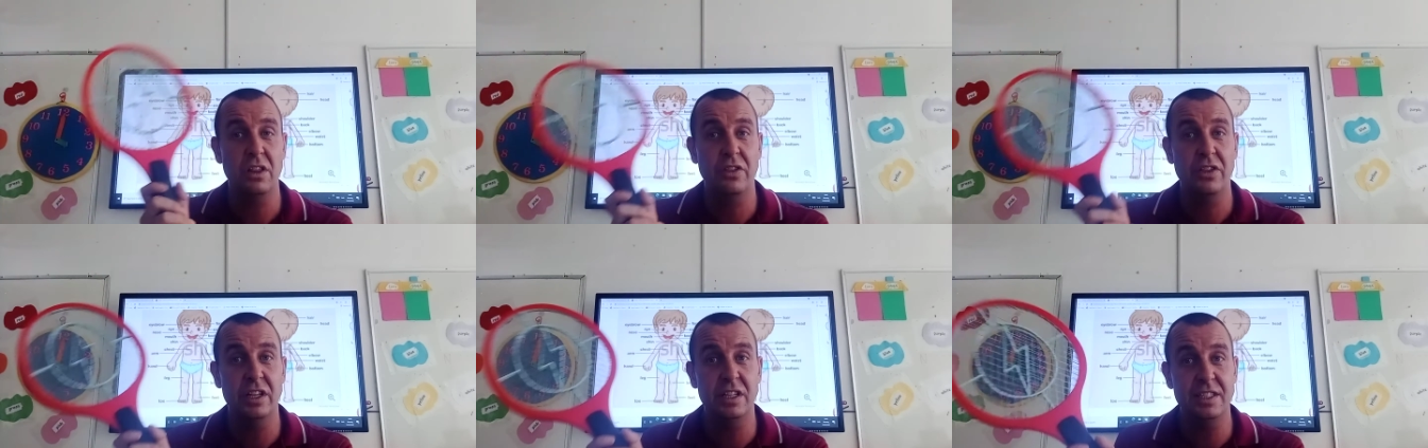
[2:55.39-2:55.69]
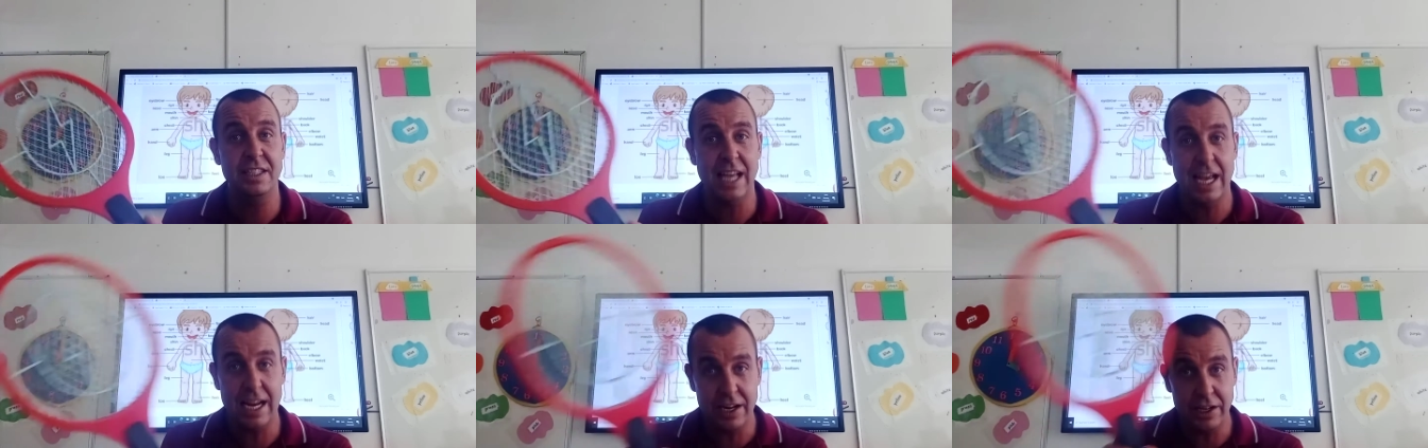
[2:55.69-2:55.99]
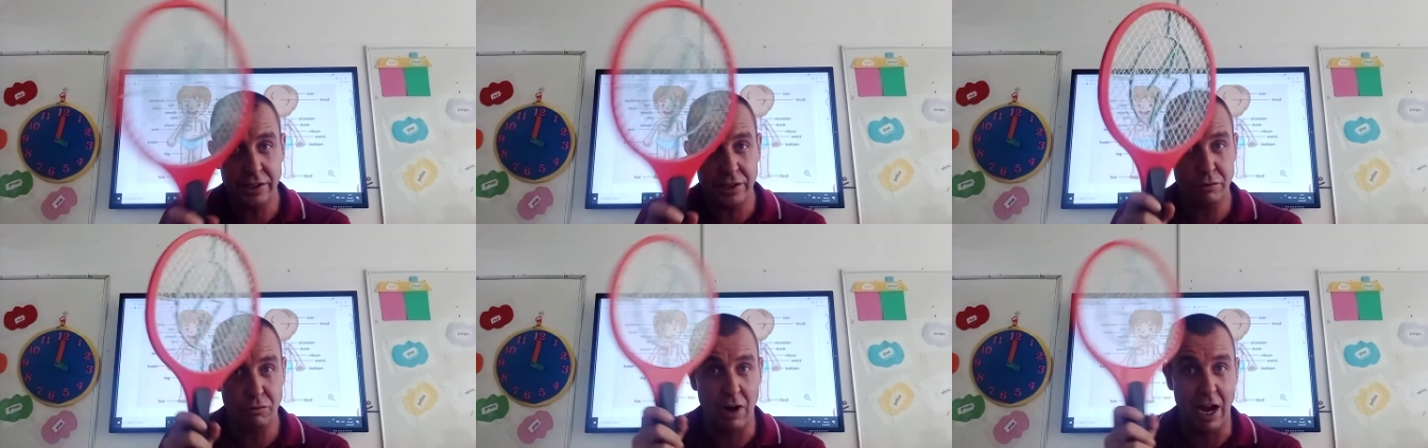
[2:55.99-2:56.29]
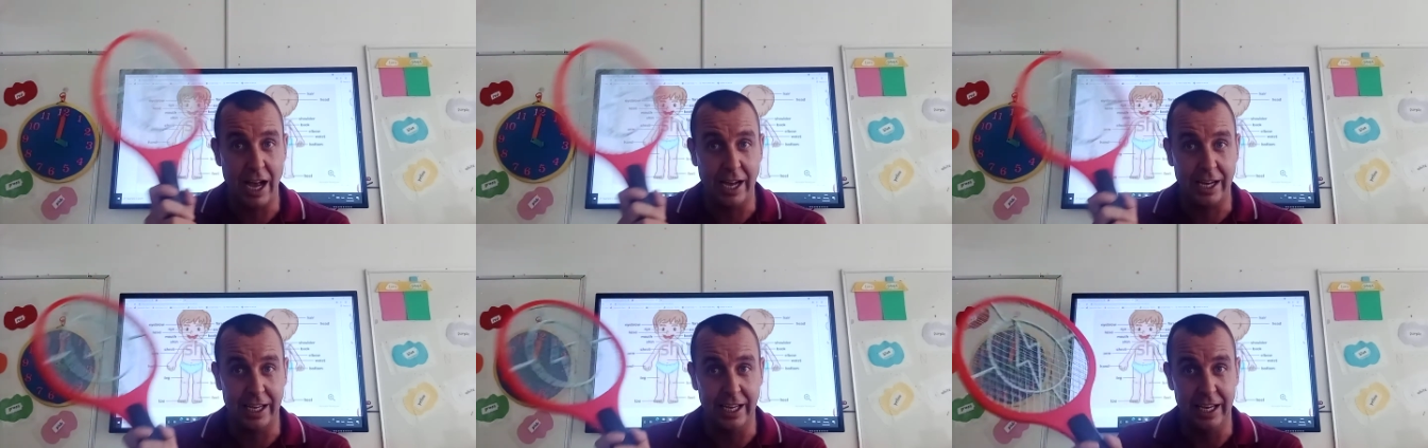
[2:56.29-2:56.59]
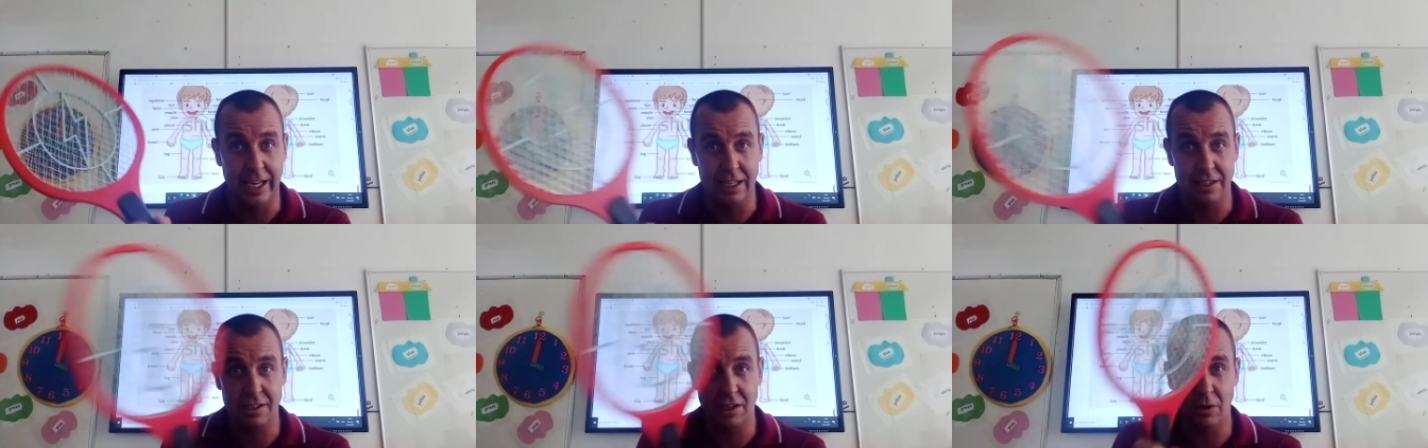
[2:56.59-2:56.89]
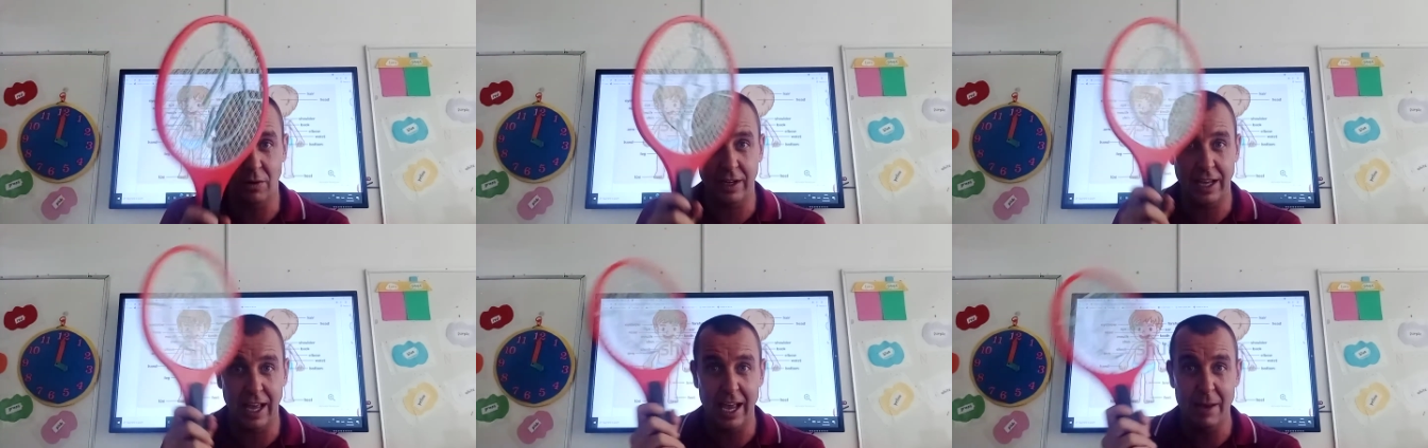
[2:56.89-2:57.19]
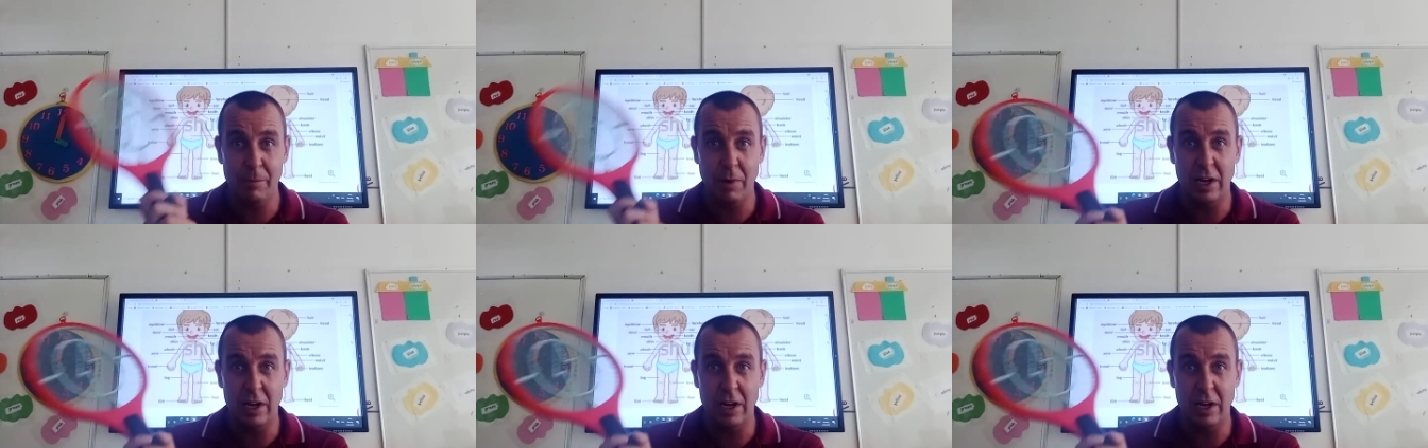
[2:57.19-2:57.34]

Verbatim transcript: the tennis racket, okay?